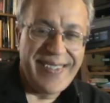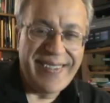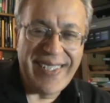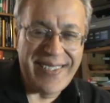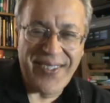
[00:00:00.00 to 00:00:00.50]

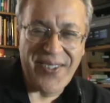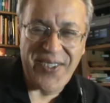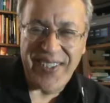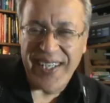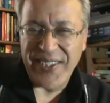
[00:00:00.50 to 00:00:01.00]
That's
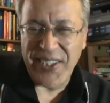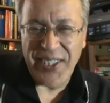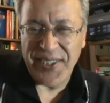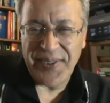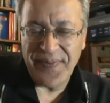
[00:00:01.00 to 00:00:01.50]
also not good.
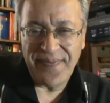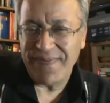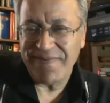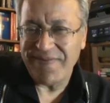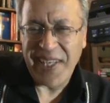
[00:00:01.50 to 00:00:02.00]

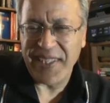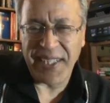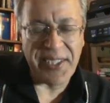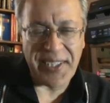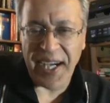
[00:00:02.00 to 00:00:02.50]
Not a
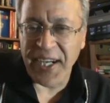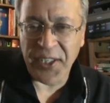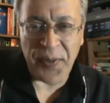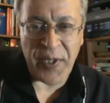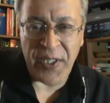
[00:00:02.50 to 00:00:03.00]
good
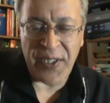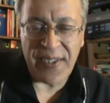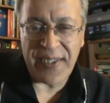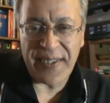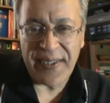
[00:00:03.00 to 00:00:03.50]

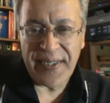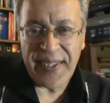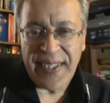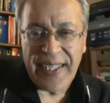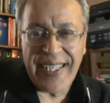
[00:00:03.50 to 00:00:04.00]
argument.
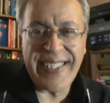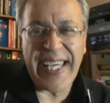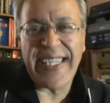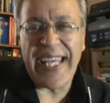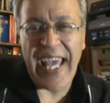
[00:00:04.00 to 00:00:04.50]
It
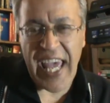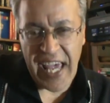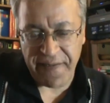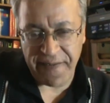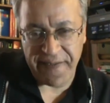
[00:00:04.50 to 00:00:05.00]
gets
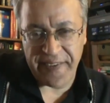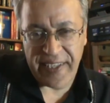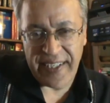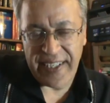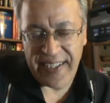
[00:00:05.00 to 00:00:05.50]
F.
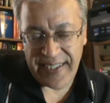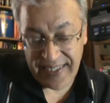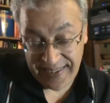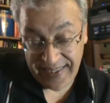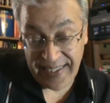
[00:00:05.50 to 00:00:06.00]

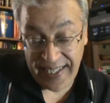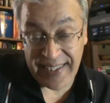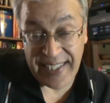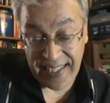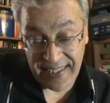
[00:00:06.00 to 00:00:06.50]

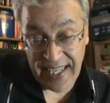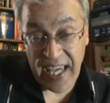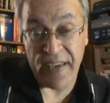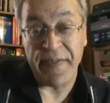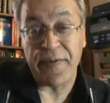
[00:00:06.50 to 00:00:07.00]
It gets
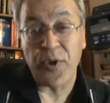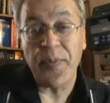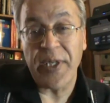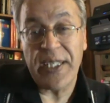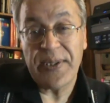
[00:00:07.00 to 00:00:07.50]
F
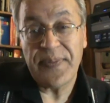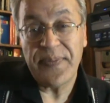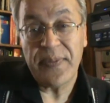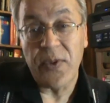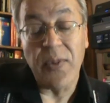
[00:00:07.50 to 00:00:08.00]
from me.
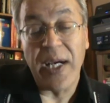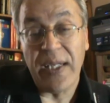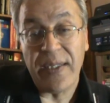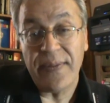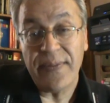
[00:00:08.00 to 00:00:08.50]
Why?